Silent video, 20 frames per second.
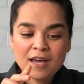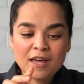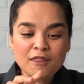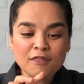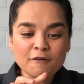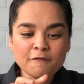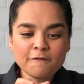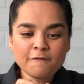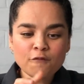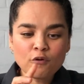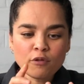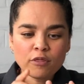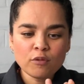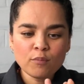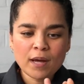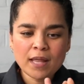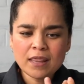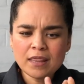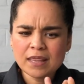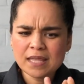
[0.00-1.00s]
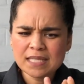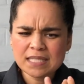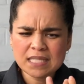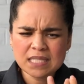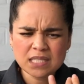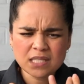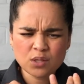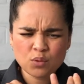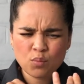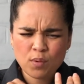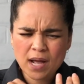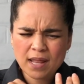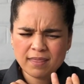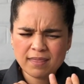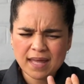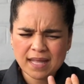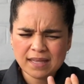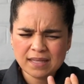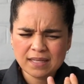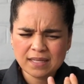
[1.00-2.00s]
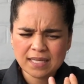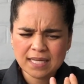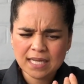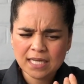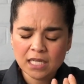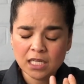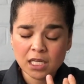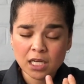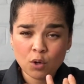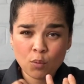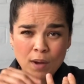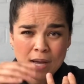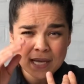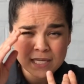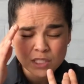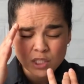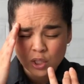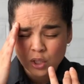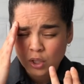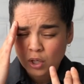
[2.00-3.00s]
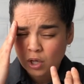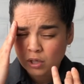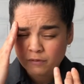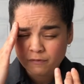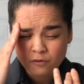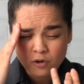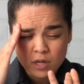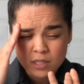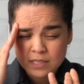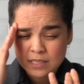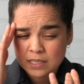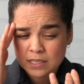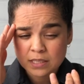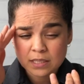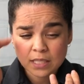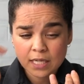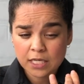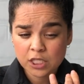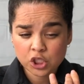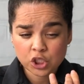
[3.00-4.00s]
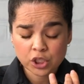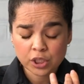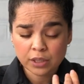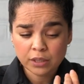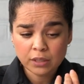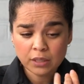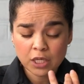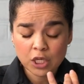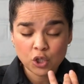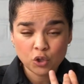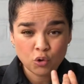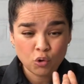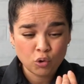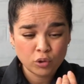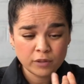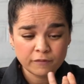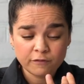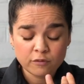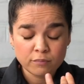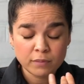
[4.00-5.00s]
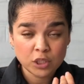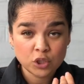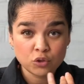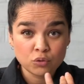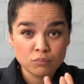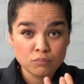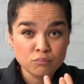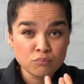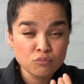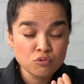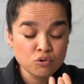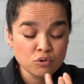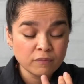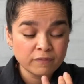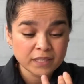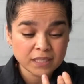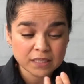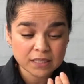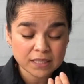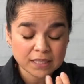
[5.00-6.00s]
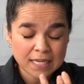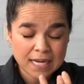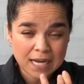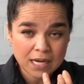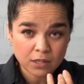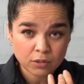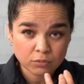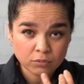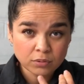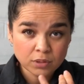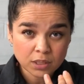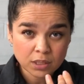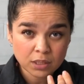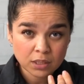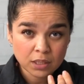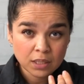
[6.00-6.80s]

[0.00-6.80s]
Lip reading: The fourth one, this is the one that really requires a lot of concentration in order for me to move it around,